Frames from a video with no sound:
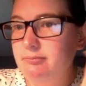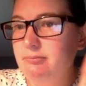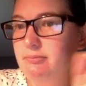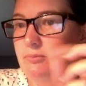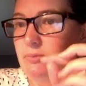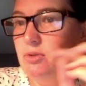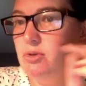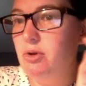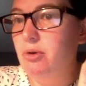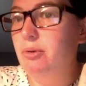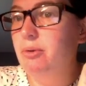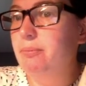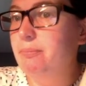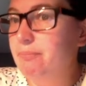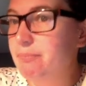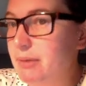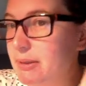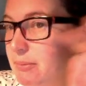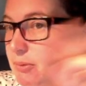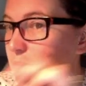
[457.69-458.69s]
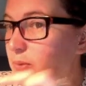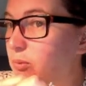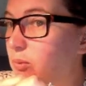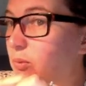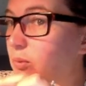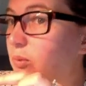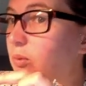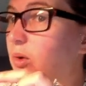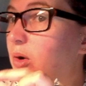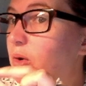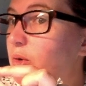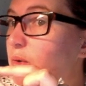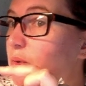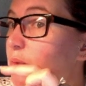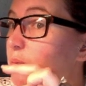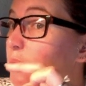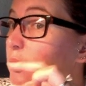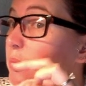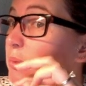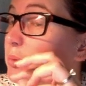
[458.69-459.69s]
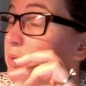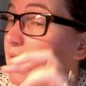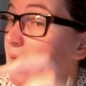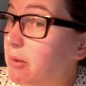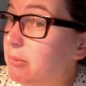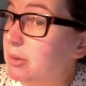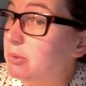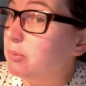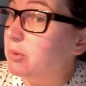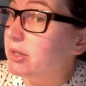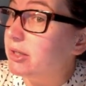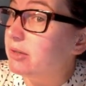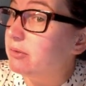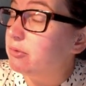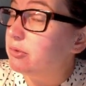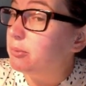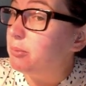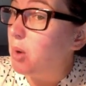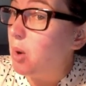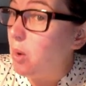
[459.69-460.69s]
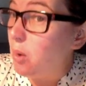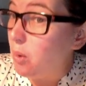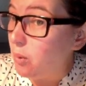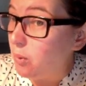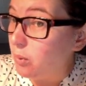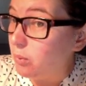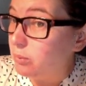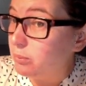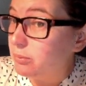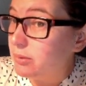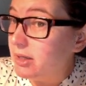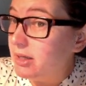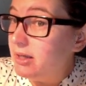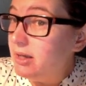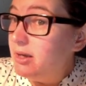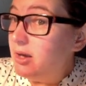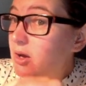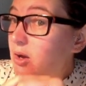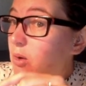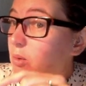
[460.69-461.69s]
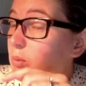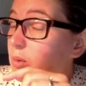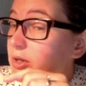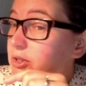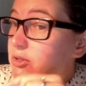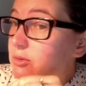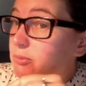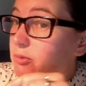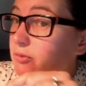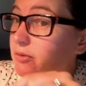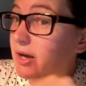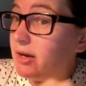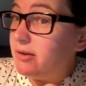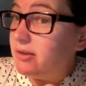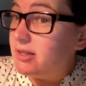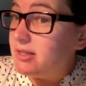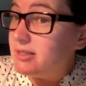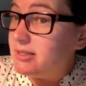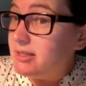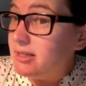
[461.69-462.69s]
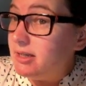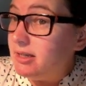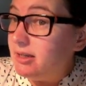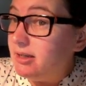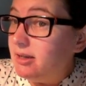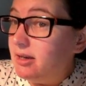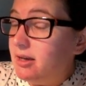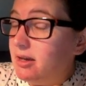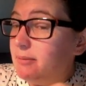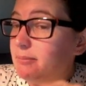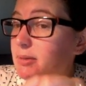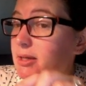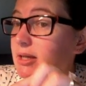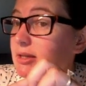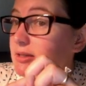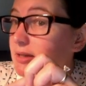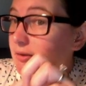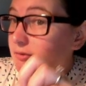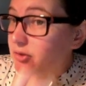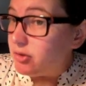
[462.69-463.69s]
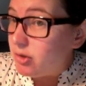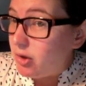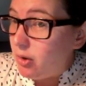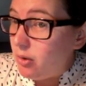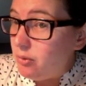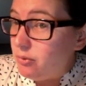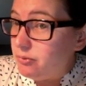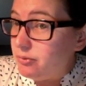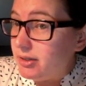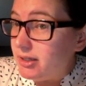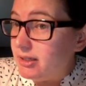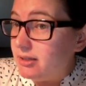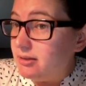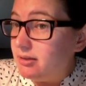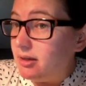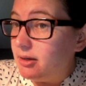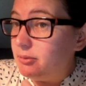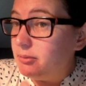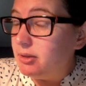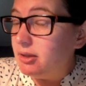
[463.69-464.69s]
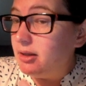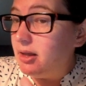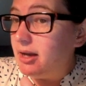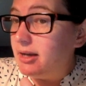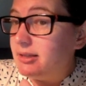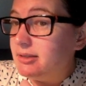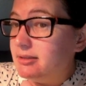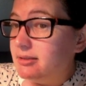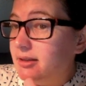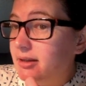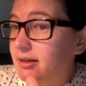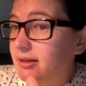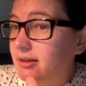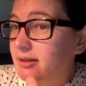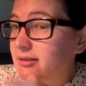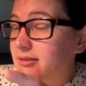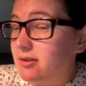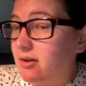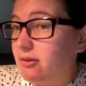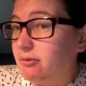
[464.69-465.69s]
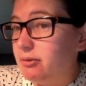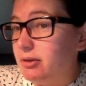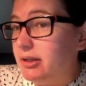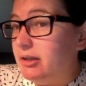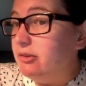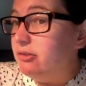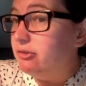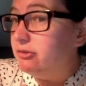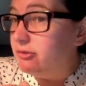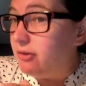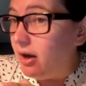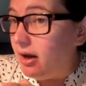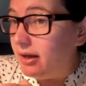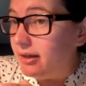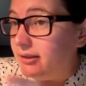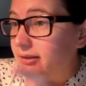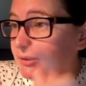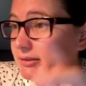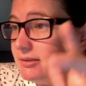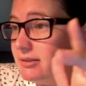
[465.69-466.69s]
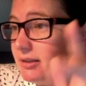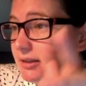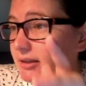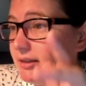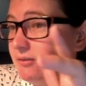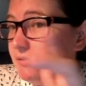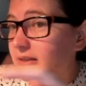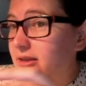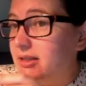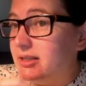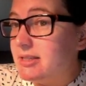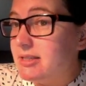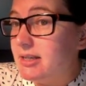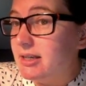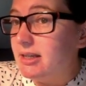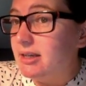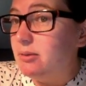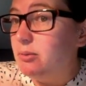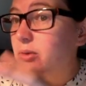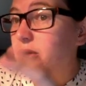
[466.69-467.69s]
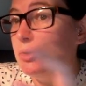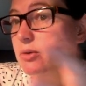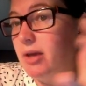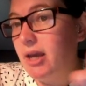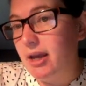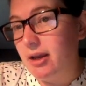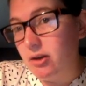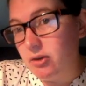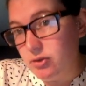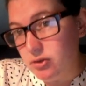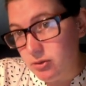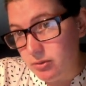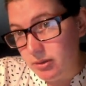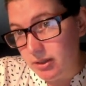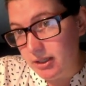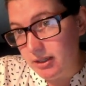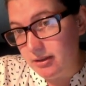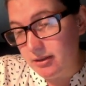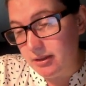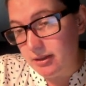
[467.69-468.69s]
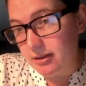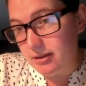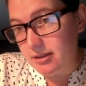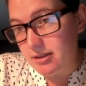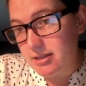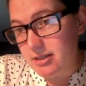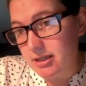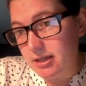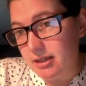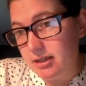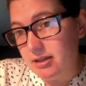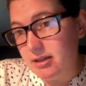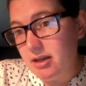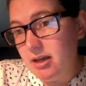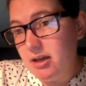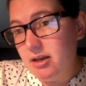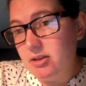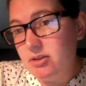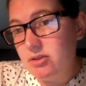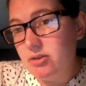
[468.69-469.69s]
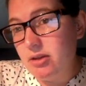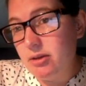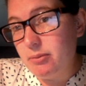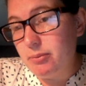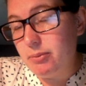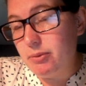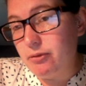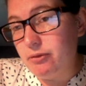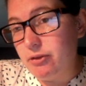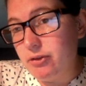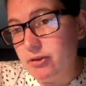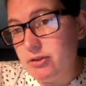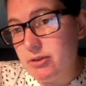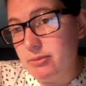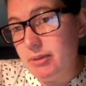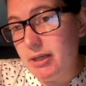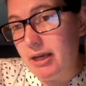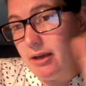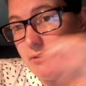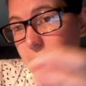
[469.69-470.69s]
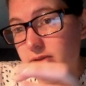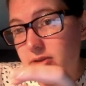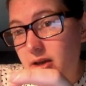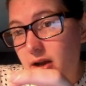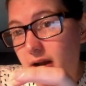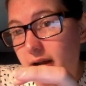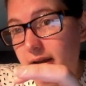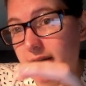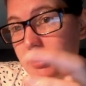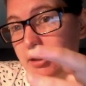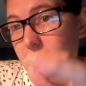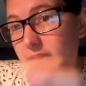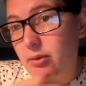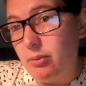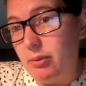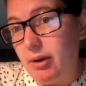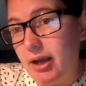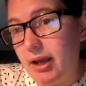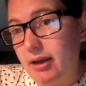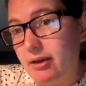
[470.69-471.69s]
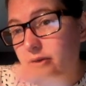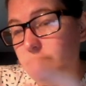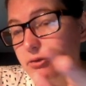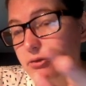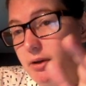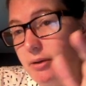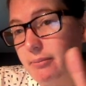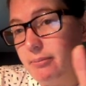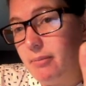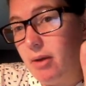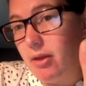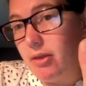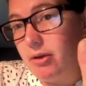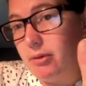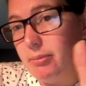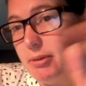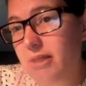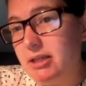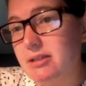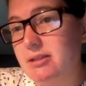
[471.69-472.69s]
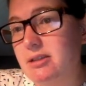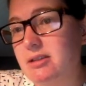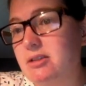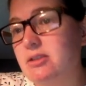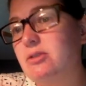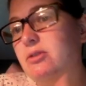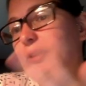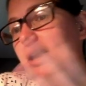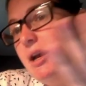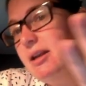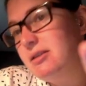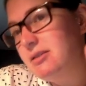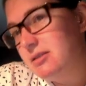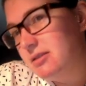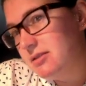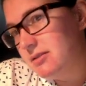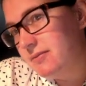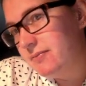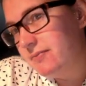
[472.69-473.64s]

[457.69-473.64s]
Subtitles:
So people who will now be working from home want to move out of the city because after COVID, they realized that it's not really fun to live in the city when you can't do anything in the city. So they prefer to be outside and away from other places. So that's